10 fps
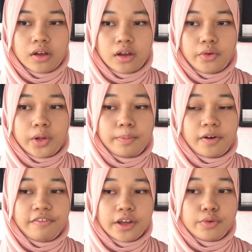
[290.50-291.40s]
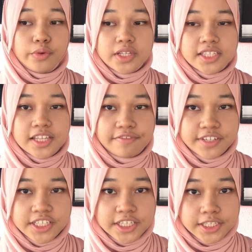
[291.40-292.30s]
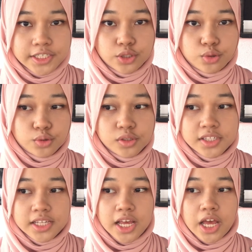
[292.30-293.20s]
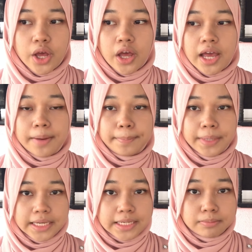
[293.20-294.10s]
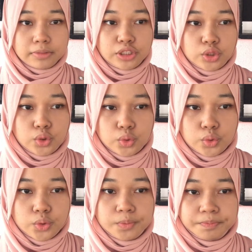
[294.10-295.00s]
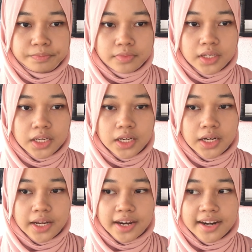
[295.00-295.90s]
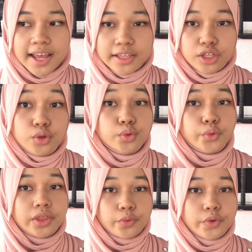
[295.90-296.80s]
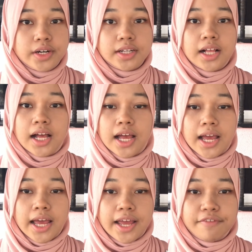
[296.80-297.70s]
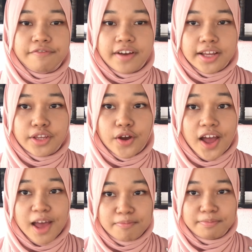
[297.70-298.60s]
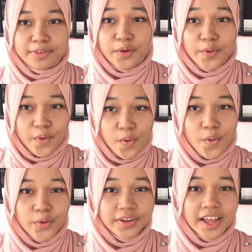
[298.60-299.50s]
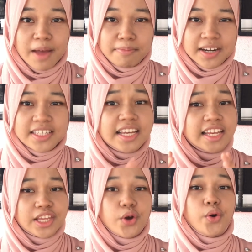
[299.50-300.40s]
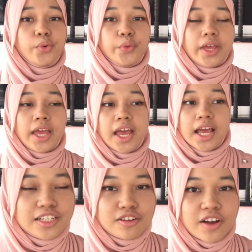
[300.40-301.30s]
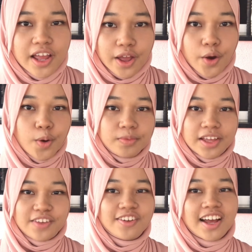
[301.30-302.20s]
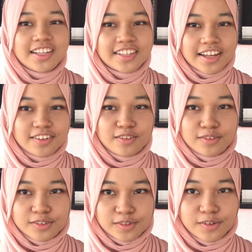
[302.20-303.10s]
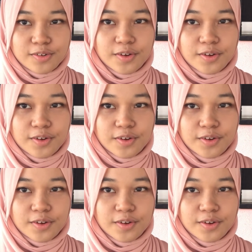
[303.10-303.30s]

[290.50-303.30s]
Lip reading: will provide you with sufficient tools and mediums to reconnect you with the world and find your own happiness in your own way. So I hope that you guys can also